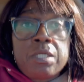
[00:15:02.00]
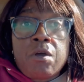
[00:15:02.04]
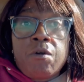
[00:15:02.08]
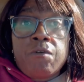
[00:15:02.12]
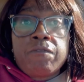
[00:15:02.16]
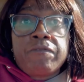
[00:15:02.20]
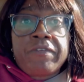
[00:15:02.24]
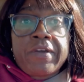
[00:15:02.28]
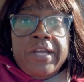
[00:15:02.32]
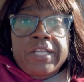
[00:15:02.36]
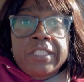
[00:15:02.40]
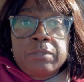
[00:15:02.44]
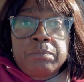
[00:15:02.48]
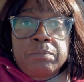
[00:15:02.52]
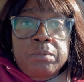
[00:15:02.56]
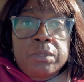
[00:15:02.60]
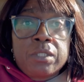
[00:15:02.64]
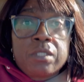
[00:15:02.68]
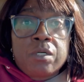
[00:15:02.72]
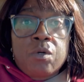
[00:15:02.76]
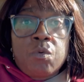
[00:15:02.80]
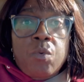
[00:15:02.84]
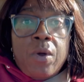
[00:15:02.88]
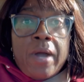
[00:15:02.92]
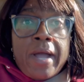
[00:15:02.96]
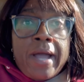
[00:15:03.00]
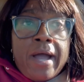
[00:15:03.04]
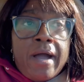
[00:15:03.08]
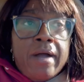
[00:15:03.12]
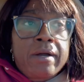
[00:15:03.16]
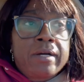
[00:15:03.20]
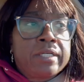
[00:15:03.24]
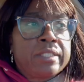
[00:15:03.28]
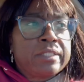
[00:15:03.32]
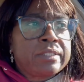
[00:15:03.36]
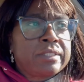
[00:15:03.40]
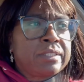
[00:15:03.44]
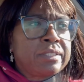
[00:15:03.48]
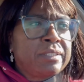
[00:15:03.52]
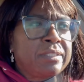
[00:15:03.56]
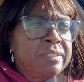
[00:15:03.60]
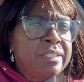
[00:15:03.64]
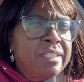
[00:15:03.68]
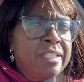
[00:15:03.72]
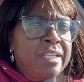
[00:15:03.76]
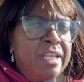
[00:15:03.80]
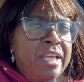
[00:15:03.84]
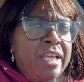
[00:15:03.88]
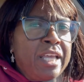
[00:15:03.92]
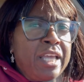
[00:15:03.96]
on Facebook a while, cause
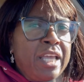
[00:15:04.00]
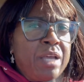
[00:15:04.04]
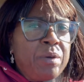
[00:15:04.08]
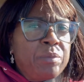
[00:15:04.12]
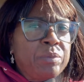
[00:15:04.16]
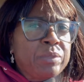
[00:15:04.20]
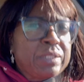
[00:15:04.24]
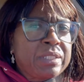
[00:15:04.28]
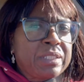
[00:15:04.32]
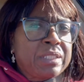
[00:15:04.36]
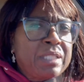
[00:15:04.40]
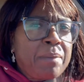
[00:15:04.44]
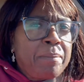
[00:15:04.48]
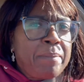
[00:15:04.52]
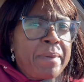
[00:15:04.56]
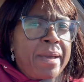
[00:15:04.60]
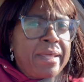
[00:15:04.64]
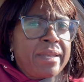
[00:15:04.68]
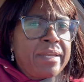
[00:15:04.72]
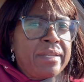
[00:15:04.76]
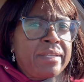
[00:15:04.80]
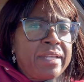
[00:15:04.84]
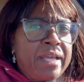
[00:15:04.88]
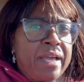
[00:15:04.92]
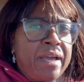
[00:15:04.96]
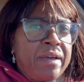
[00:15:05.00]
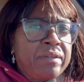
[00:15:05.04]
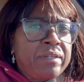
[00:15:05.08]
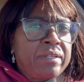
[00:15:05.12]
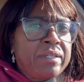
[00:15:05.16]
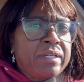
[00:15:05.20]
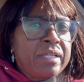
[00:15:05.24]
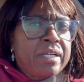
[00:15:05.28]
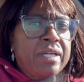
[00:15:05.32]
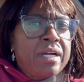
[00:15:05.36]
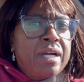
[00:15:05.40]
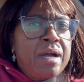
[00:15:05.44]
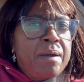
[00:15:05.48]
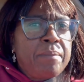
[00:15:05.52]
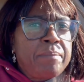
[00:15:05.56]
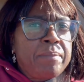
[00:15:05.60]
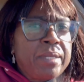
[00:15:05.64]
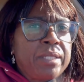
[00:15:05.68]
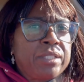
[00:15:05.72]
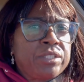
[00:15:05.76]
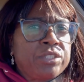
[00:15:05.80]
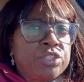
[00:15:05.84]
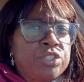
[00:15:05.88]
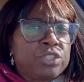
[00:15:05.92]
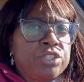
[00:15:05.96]
it was somebody down in the
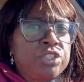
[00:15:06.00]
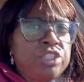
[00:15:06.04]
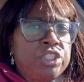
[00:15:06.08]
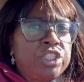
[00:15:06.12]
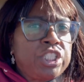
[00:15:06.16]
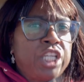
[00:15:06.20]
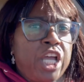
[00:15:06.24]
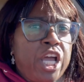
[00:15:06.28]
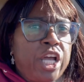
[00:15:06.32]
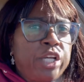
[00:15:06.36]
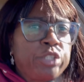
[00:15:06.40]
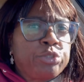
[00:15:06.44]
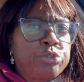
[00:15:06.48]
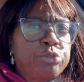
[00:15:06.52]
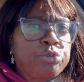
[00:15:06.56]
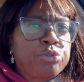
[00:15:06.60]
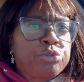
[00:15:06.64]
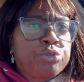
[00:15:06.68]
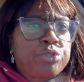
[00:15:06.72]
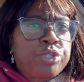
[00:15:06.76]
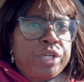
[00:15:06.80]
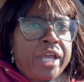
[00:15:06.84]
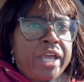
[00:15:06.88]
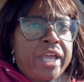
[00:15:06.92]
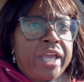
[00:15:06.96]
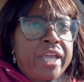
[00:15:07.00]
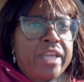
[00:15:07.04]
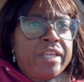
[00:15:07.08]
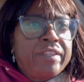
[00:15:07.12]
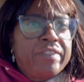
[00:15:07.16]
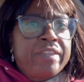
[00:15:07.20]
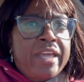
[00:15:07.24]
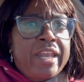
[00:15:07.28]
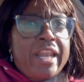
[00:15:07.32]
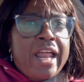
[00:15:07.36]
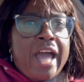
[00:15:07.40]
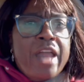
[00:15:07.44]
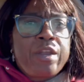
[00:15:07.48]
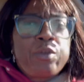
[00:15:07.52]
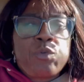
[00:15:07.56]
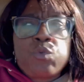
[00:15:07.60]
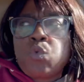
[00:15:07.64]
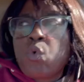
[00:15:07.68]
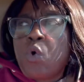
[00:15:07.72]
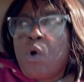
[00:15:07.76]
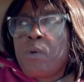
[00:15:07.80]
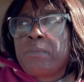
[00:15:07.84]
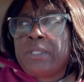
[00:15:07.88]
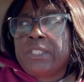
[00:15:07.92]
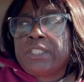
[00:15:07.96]
comments yesterday that I
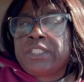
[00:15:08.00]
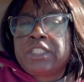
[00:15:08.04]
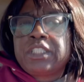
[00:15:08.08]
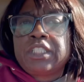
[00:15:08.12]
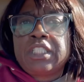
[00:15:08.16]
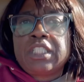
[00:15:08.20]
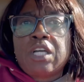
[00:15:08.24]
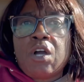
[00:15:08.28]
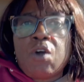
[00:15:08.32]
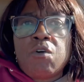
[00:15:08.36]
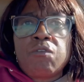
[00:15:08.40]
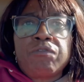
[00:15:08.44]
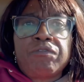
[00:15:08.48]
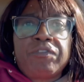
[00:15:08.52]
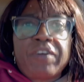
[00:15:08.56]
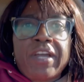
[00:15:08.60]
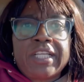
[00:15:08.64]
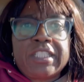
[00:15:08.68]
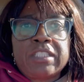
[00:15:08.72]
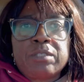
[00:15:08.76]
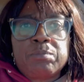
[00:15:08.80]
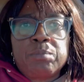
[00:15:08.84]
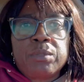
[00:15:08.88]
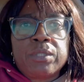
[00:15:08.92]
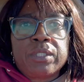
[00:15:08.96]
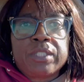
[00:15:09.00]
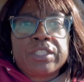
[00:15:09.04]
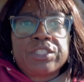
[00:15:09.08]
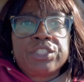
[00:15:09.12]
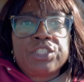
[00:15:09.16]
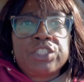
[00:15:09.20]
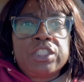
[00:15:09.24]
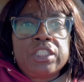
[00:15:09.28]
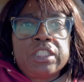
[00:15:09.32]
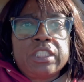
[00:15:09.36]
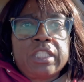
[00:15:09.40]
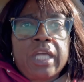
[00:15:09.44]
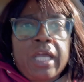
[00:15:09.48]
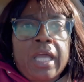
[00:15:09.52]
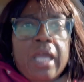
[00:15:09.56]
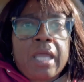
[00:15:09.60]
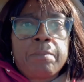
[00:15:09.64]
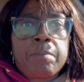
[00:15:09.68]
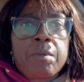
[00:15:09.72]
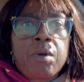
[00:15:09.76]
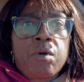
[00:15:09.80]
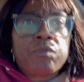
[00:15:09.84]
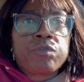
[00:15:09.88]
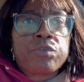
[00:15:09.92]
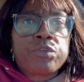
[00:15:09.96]
normally see on Facebook, and she
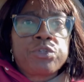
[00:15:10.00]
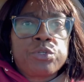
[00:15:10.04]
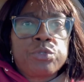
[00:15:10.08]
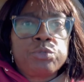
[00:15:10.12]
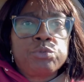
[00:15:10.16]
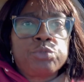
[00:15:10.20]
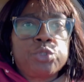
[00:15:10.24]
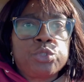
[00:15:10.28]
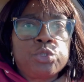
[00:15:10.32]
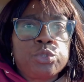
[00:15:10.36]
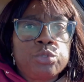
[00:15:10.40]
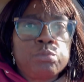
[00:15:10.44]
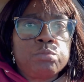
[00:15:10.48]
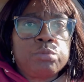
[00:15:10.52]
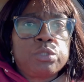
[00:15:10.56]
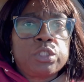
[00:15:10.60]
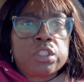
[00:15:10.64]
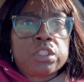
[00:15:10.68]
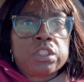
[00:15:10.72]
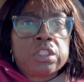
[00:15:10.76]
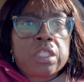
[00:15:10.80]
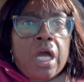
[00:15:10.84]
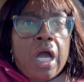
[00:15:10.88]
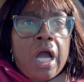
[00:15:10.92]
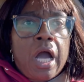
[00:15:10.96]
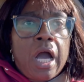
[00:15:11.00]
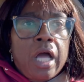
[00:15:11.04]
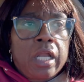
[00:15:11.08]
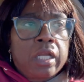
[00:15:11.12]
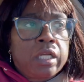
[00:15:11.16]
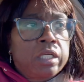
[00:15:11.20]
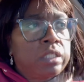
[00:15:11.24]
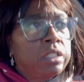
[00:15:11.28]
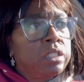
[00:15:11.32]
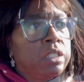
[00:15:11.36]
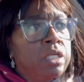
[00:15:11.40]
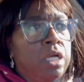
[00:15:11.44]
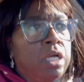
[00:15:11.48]
came over YouTube just to holler.